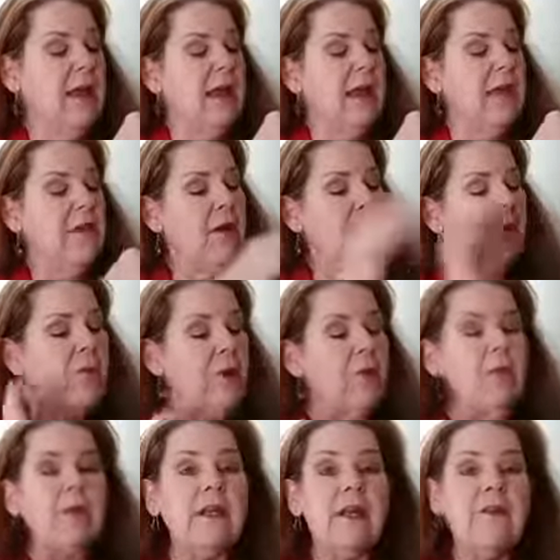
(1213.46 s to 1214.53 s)
And then when we
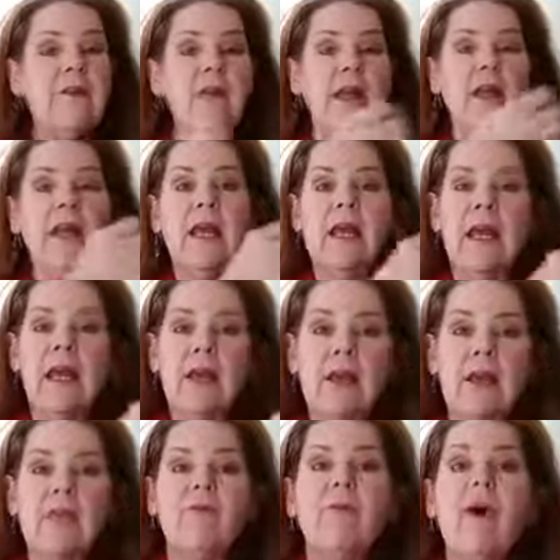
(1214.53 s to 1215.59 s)
release it,
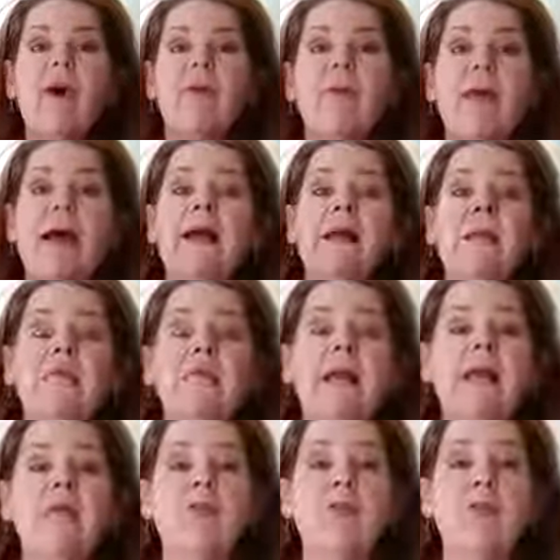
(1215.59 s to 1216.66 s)
it falls back into
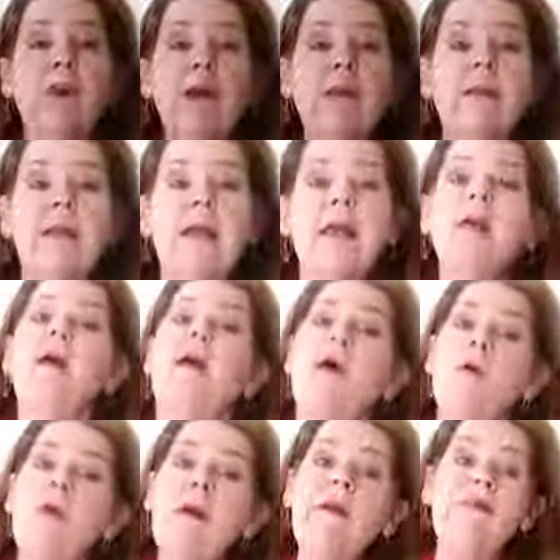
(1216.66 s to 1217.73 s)
place quickly.
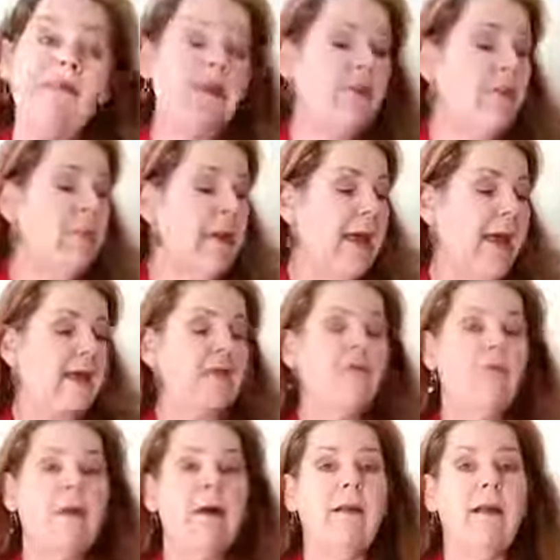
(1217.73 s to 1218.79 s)
We feel the pet
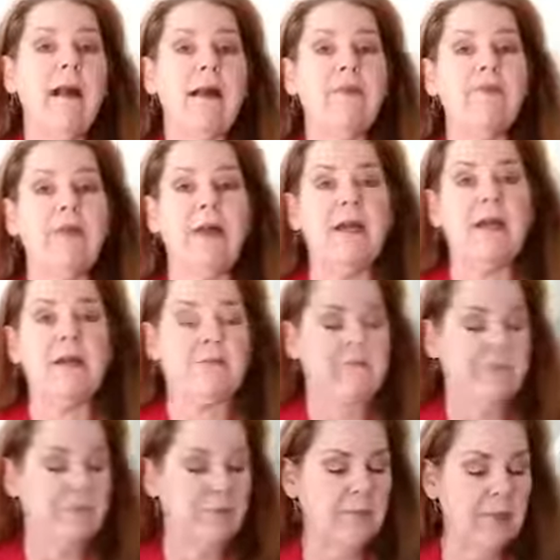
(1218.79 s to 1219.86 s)
is well hydrated.
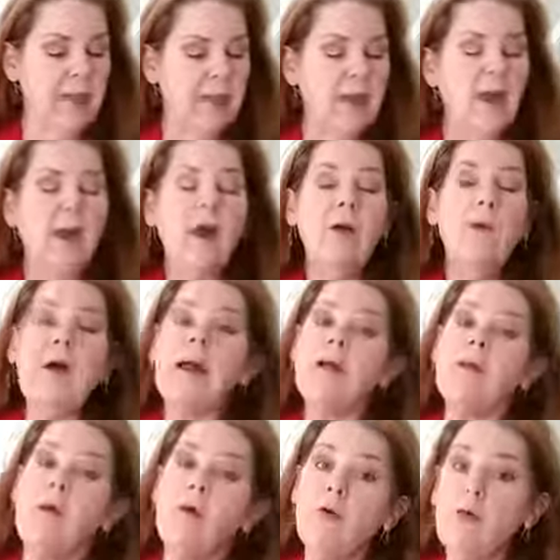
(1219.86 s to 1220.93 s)

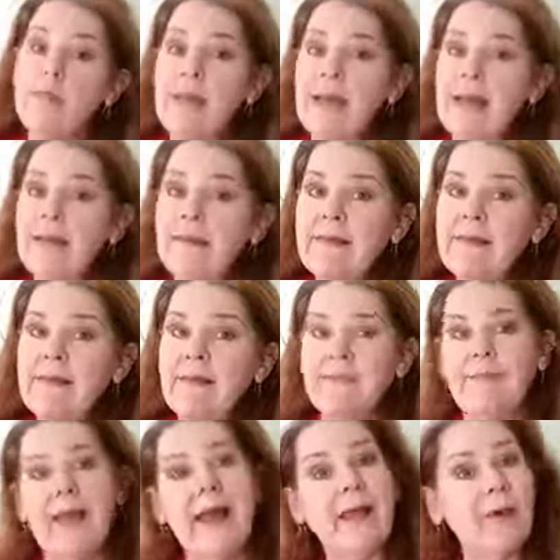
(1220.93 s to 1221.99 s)
Well, older pets,
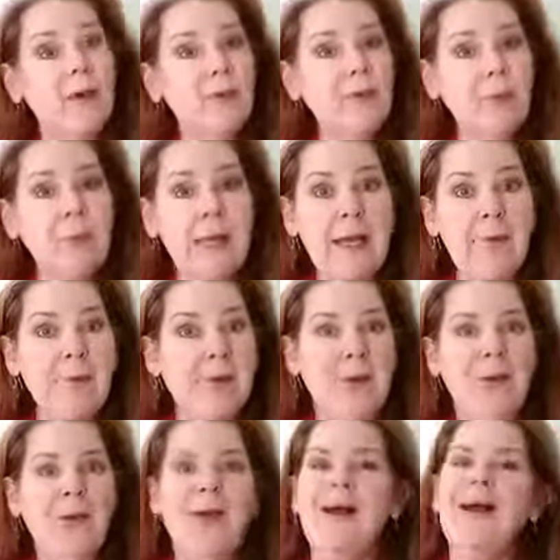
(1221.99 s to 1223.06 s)
like older
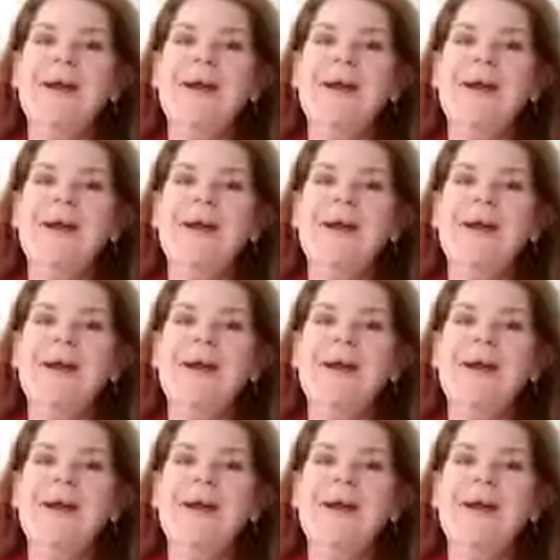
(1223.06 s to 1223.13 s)
people,